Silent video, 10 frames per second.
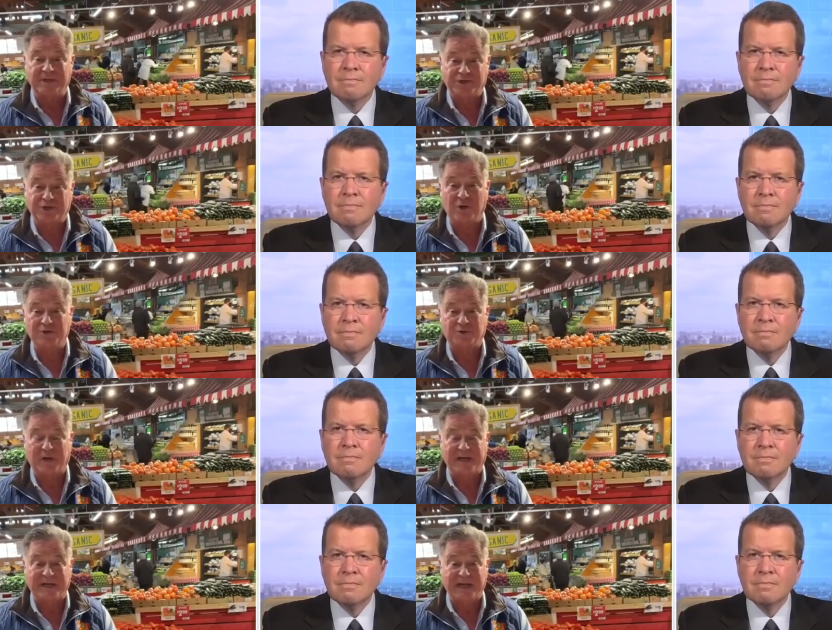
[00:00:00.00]
Speaker 1: these shows
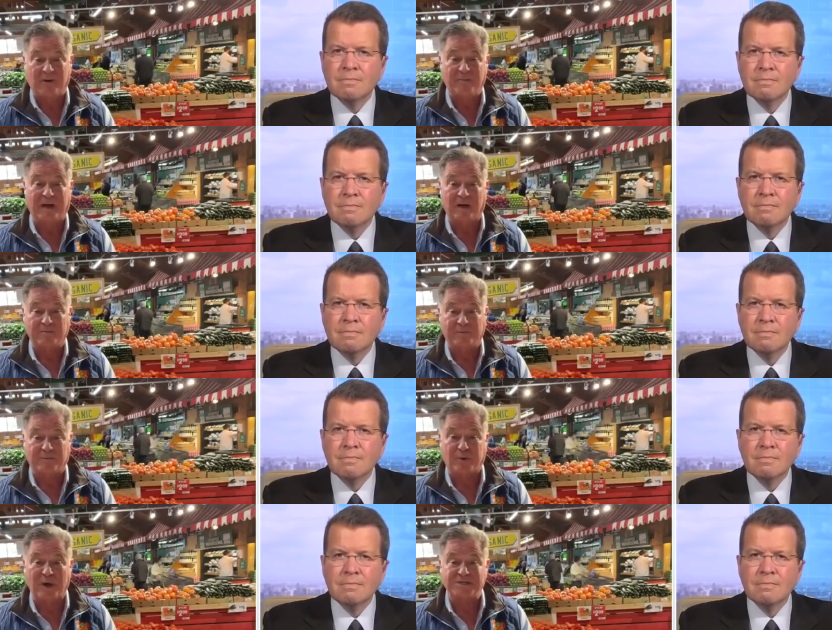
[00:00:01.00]
right now about
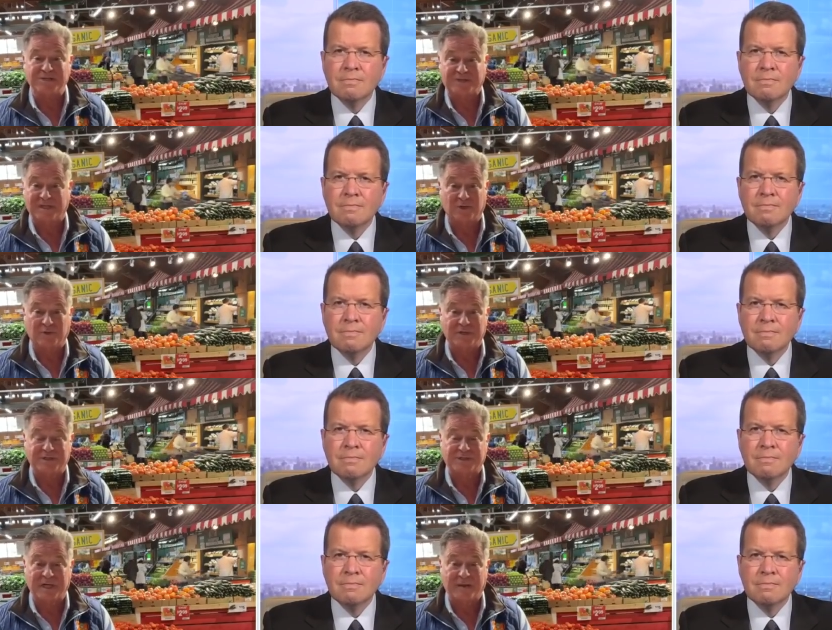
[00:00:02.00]
prices increase.
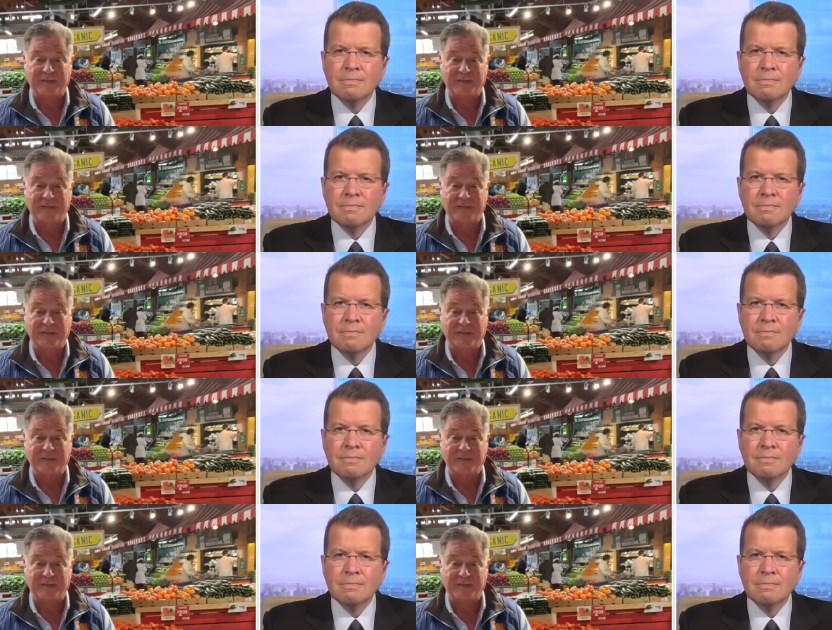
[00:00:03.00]
I